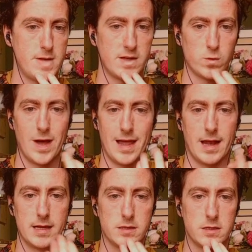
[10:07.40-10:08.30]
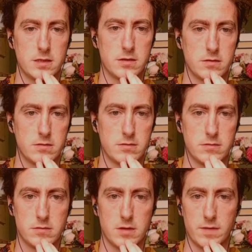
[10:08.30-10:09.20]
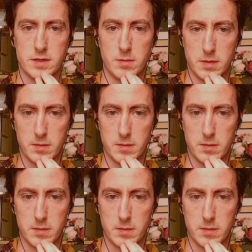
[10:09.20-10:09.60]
well as obviously